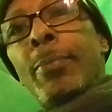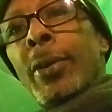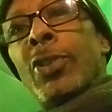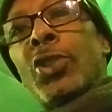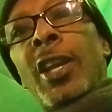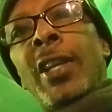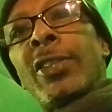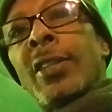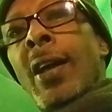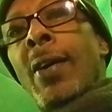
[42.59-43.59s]
but a
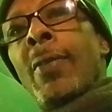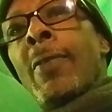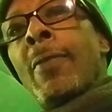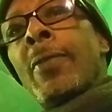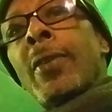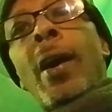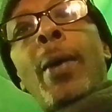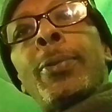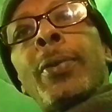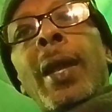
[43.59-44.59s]
change in how
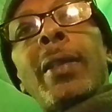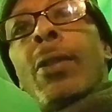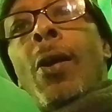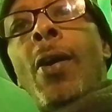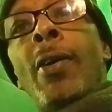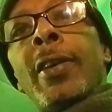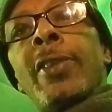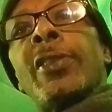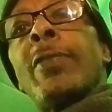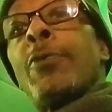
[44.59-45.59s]
copyright law
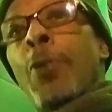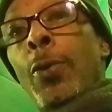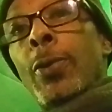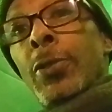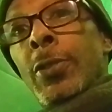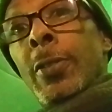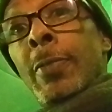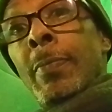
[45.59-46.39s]
is enforced.